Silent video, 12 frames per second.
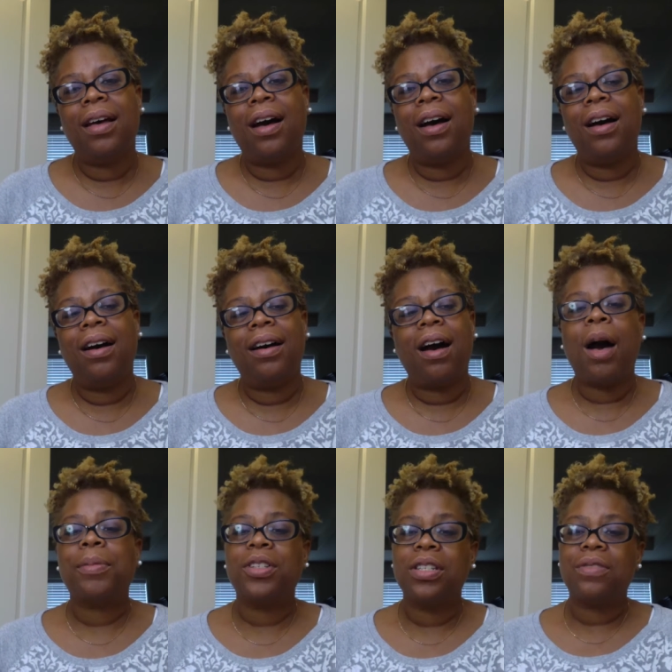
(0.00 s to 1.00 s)
uh,
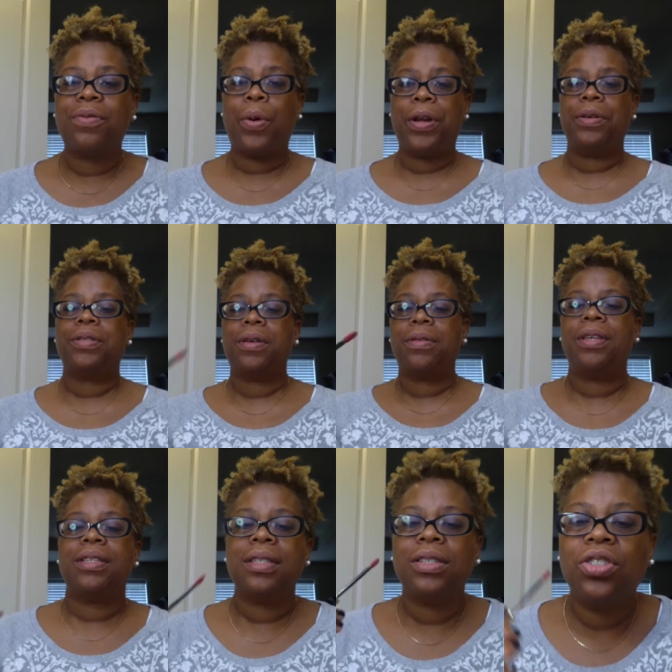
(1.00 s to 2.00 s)
options for you. So
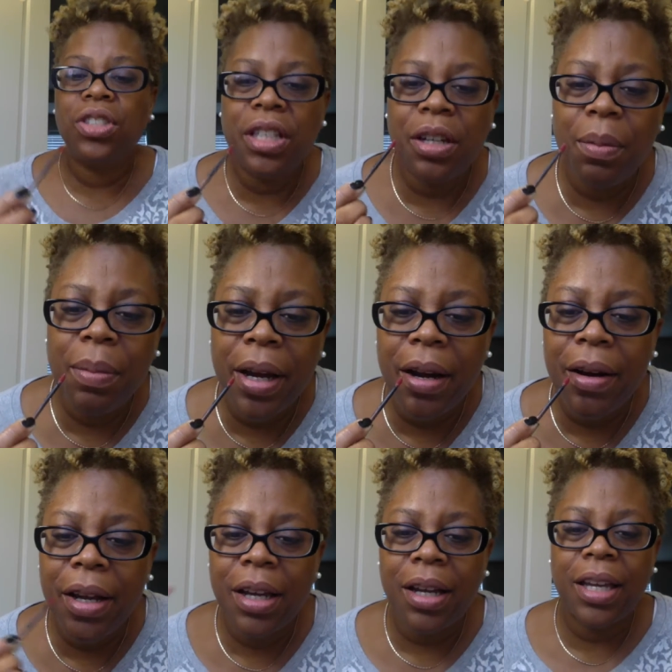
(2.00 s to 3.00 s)
this is sheer
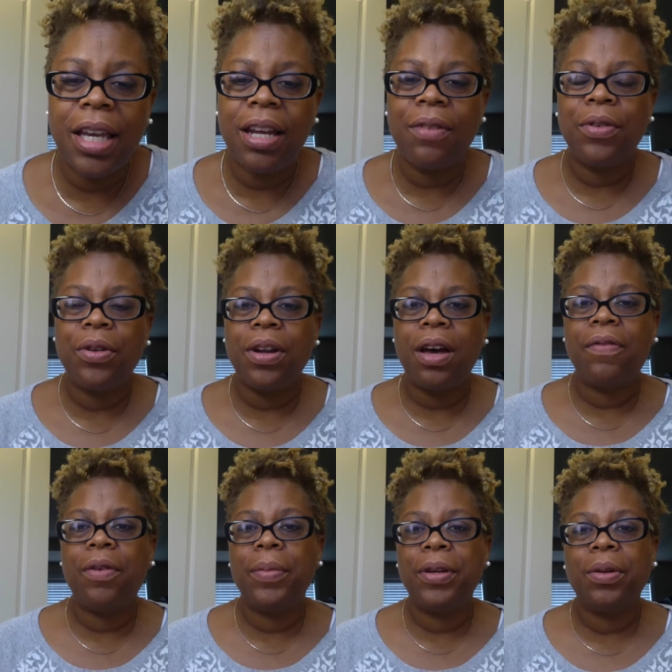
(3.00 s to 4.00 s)
berry. Again, if you're not
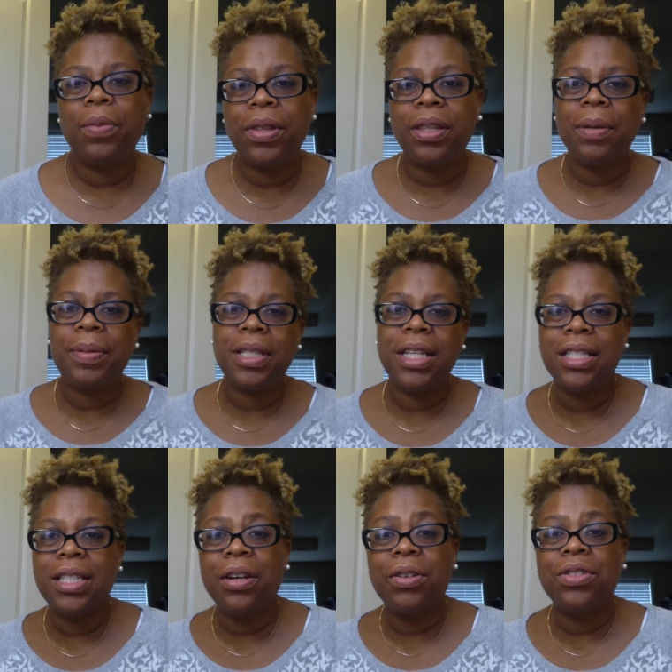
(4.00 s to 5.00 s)
familiar with lip sense,
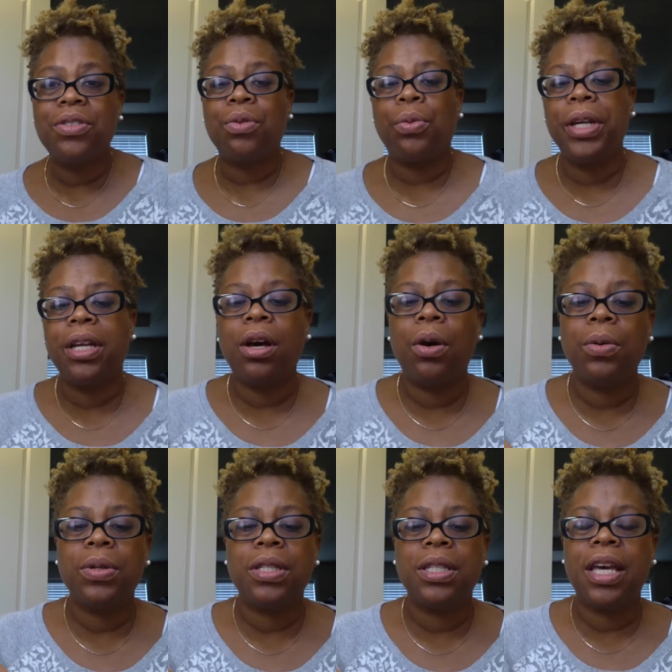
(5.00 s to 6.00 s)
there's three
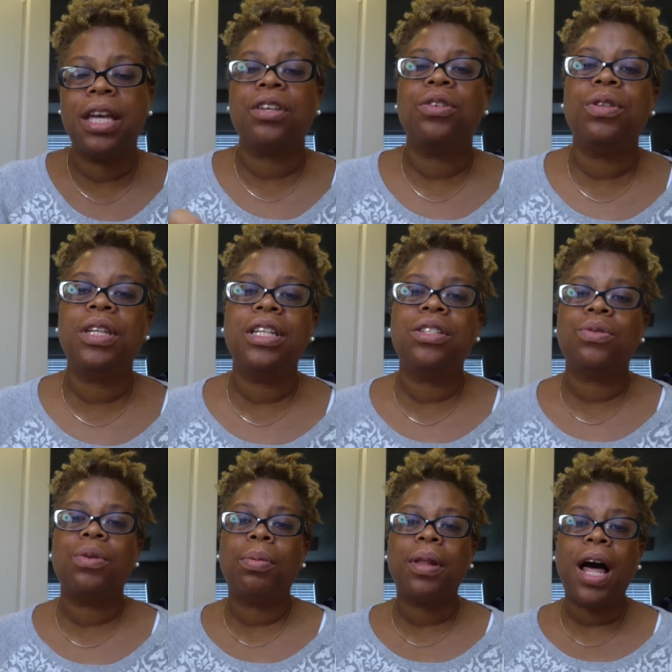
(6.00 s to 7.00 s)
coats that you need to
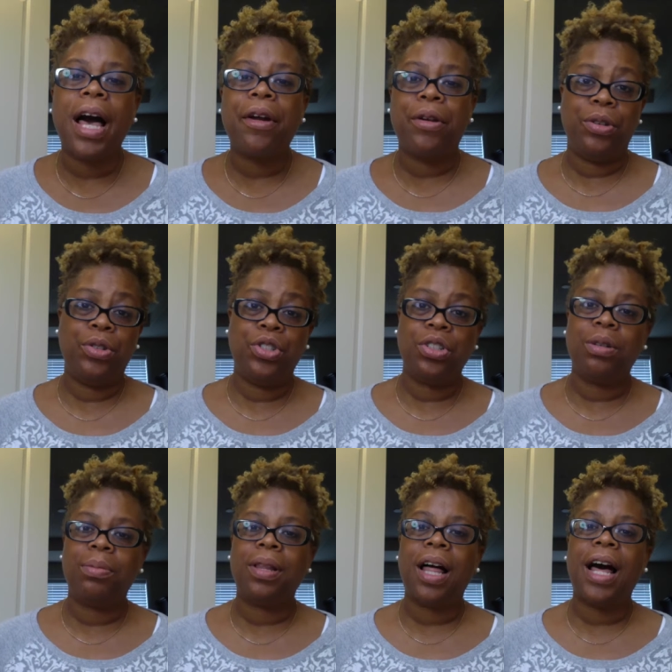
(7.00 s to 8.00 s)
apply or you should
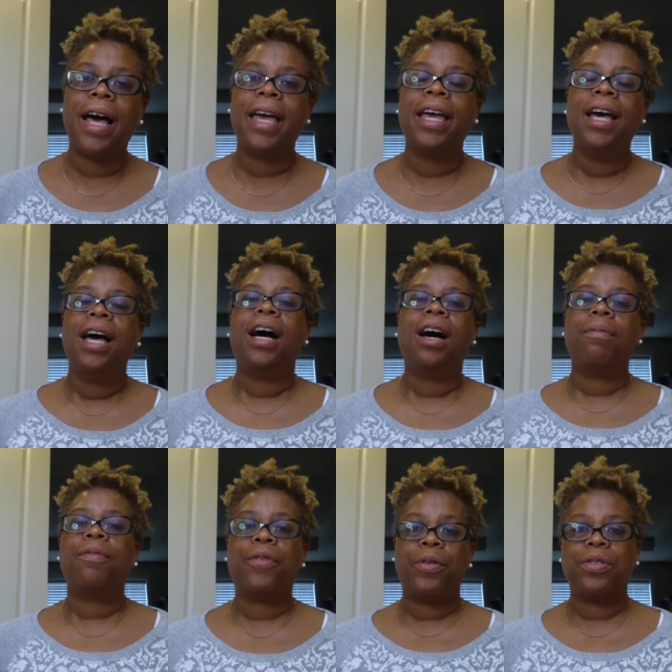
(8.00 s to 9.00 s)
apply. Um,
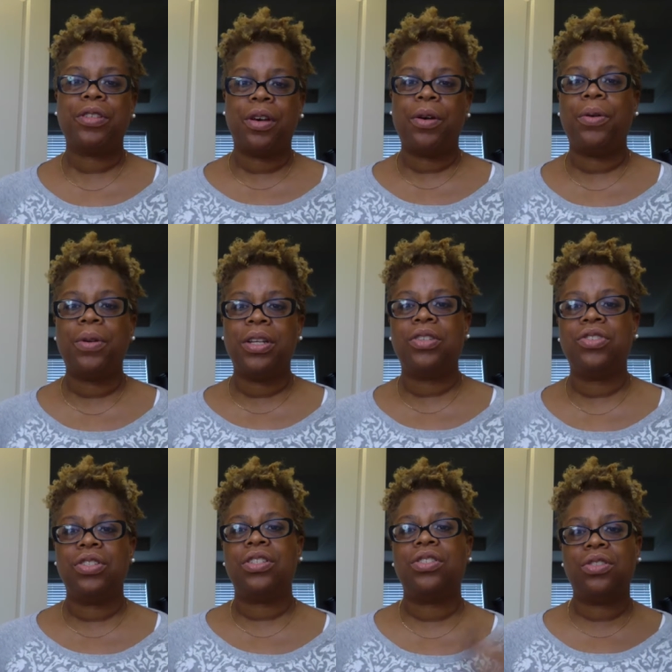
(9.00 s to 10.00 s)
first coat is
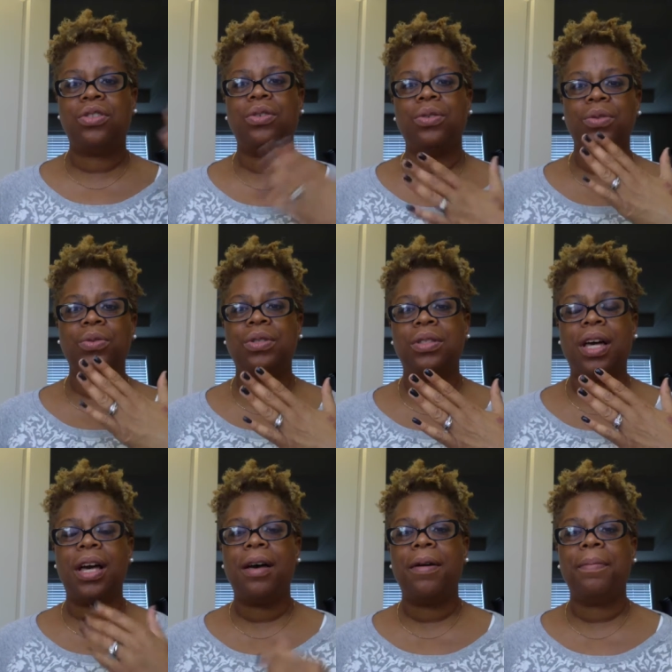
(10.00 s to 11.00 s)
just to
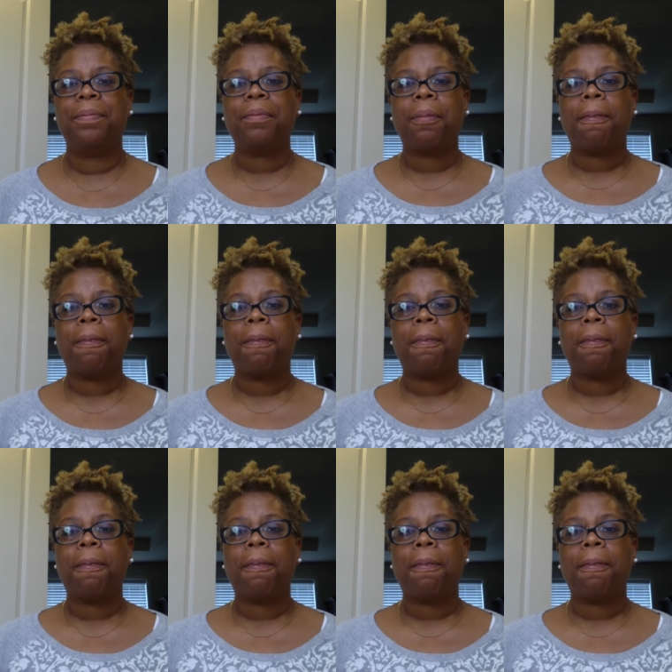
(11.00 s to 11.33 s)
um,